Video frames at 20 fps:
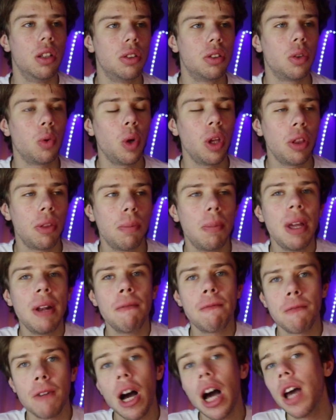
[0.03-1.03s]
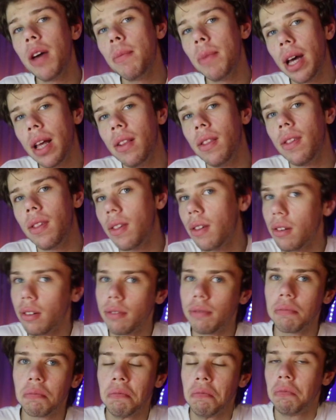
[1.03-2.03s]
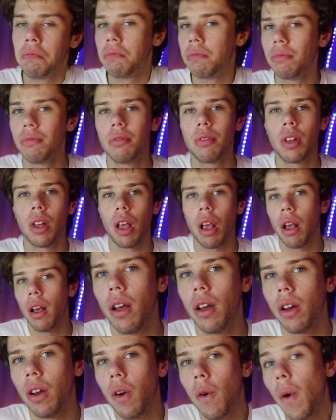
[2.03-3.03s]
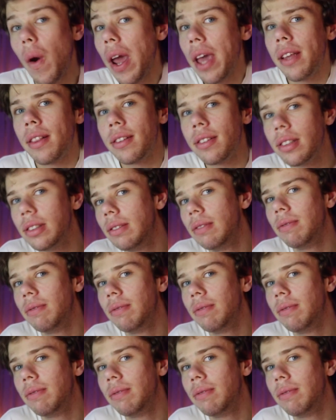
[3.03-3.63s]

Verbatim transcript: So it's been five months. Great!